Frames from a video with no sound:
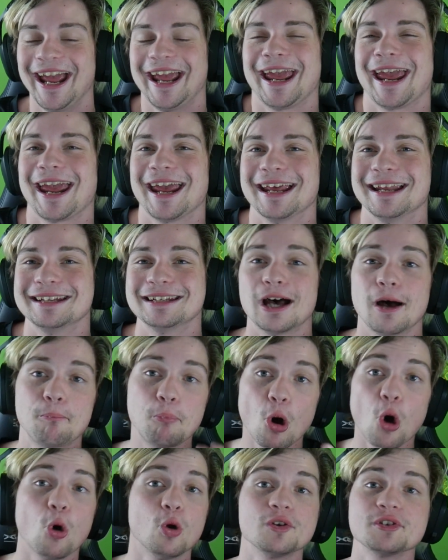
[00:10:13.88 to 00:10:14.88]
And
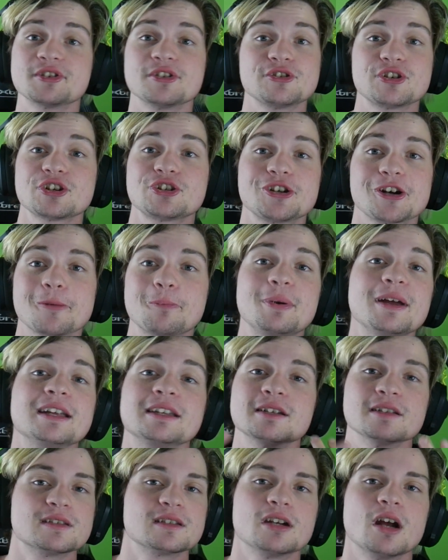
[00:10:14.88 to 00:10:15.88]
polls and just your
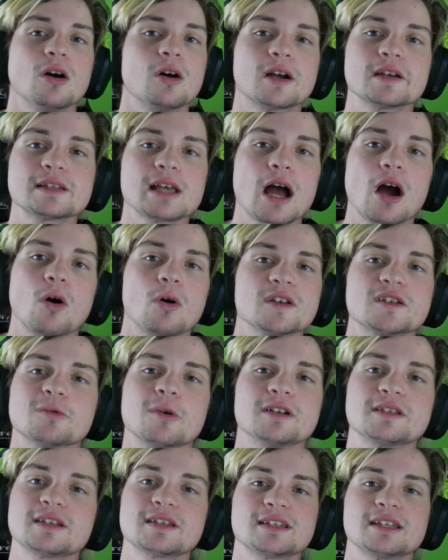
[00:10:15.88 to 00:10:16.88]
opinions, you know, because I always
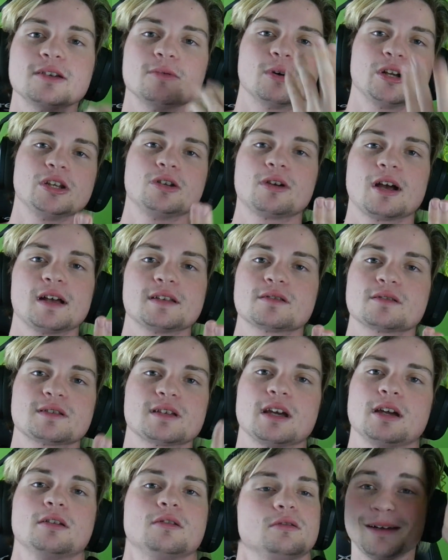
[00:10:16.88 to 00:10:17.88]
want to see what you guys are
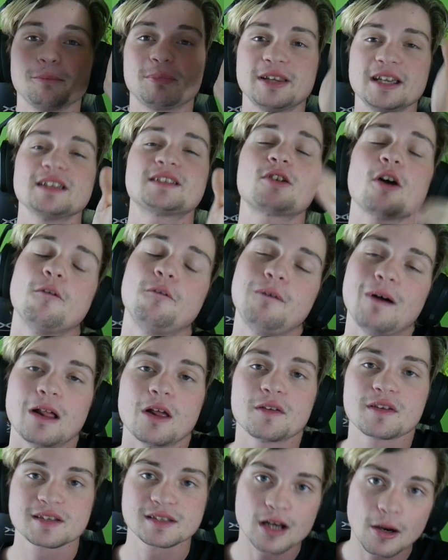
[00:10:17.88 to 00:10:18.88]
saying. Please go
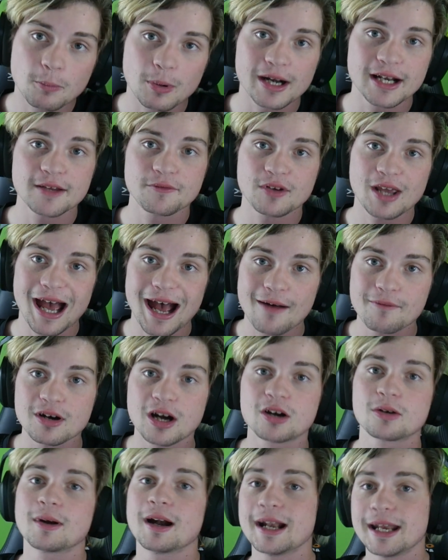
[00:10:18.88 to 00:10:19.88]
follow the subreddit if you have not
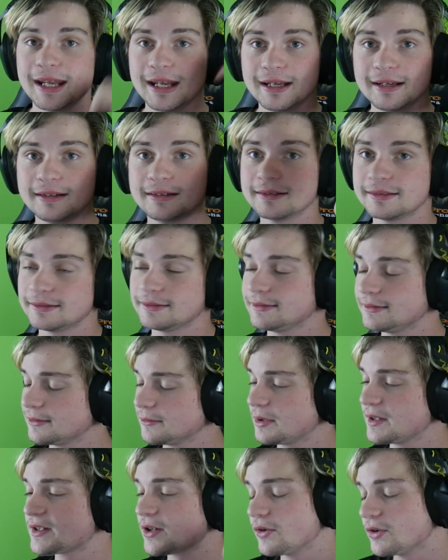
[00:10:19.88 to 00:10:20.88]
already.
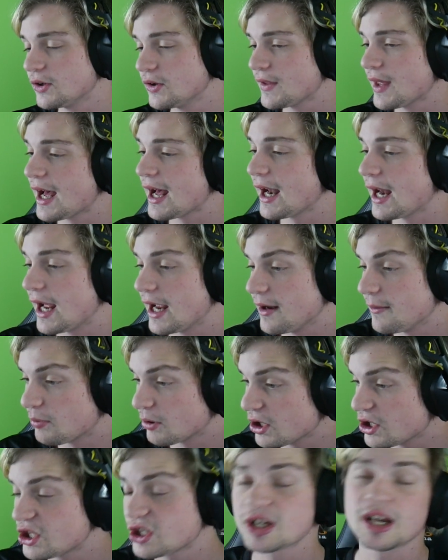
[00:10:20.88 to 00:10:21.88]
Please go do that. I
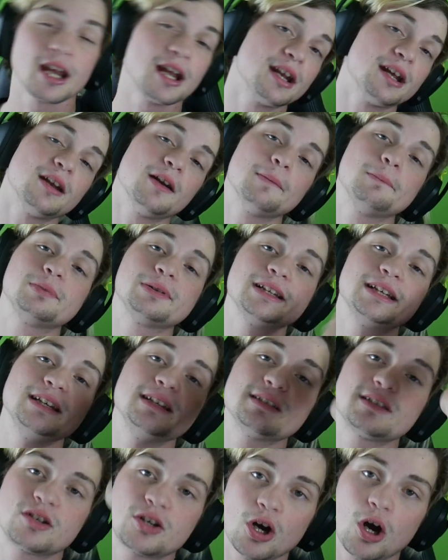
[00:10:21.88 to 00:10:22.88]
appreciate it.
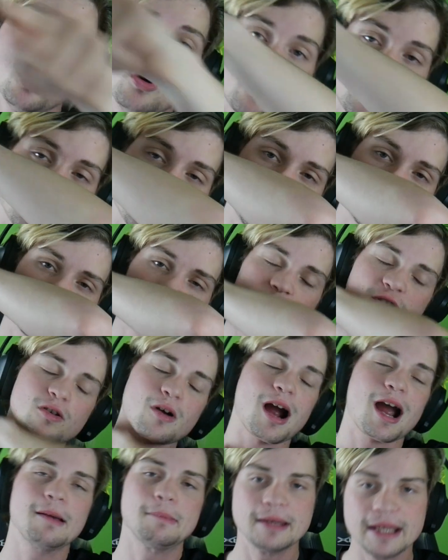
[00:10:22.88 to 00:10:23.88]
Please go
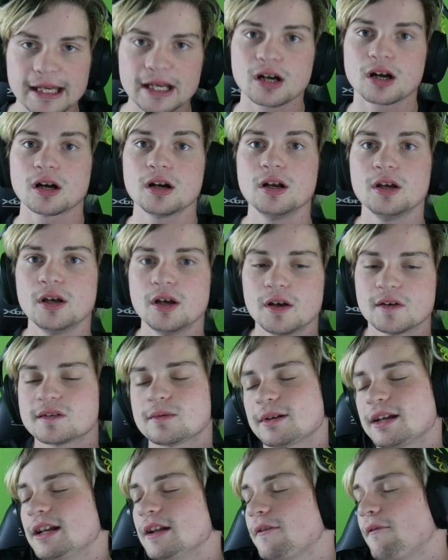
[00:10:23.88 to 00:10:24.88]
subscribe here so
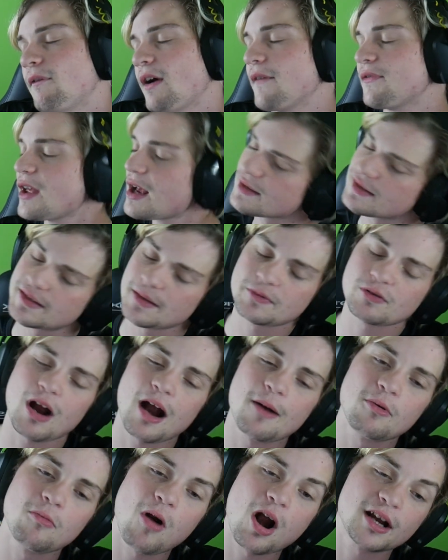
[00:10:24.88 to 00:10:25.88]
we can hit the 5,000
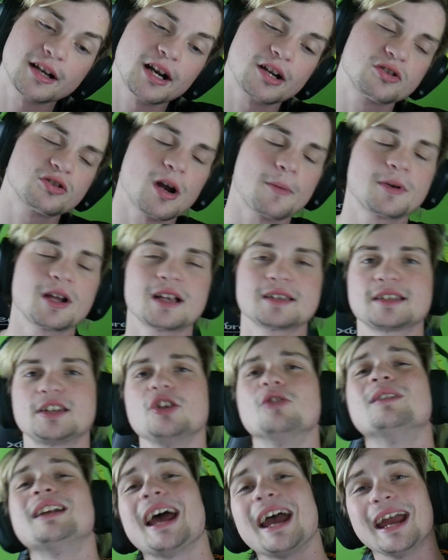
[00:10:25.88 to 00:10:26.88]
subscriber mark and I can drop you guys a
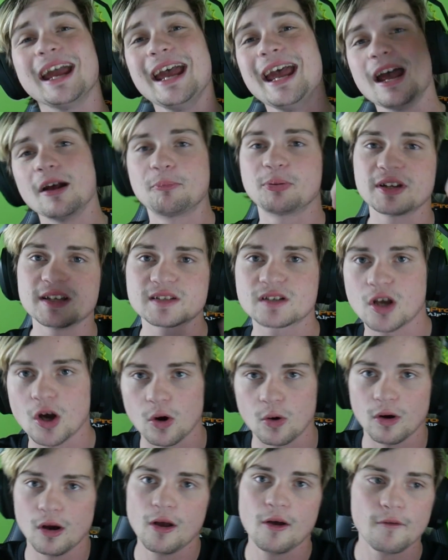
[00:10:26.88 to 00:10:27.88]
Q&A. And please
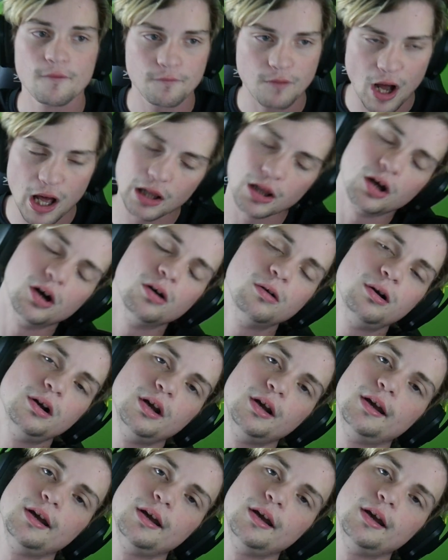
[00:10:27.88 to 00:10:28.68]
go follow